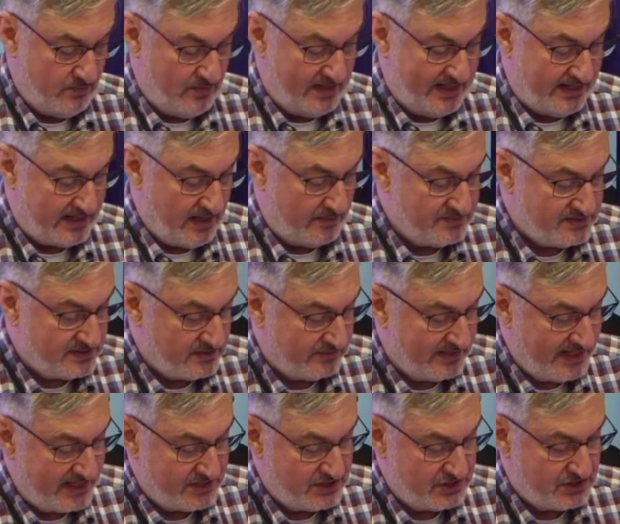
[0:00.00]
when it comes to the
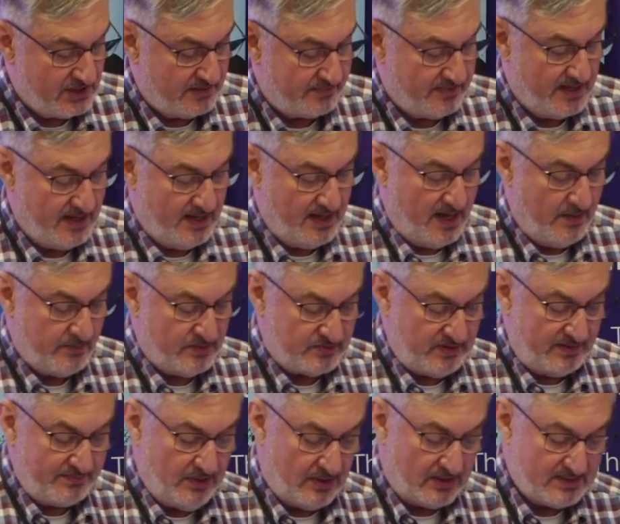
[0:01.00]
relationship
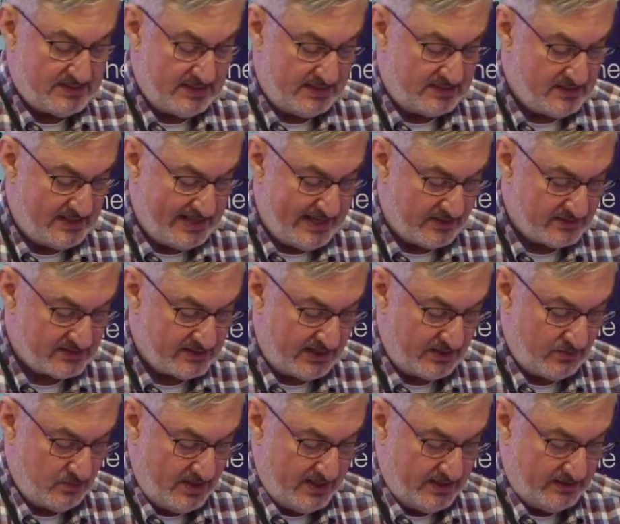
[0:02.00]
between politics and the
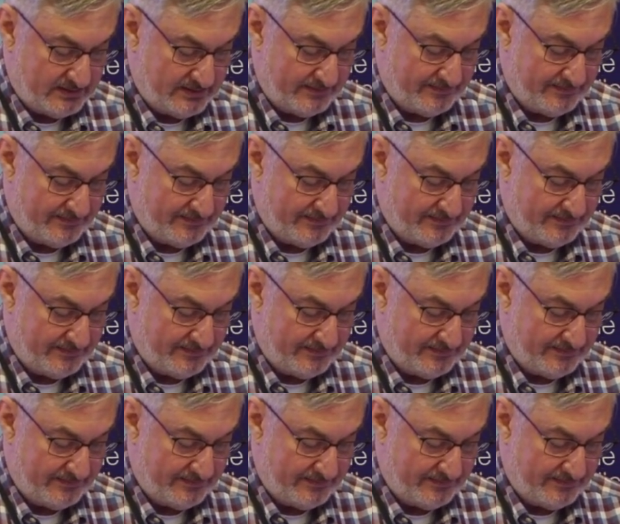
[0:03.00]
outside world.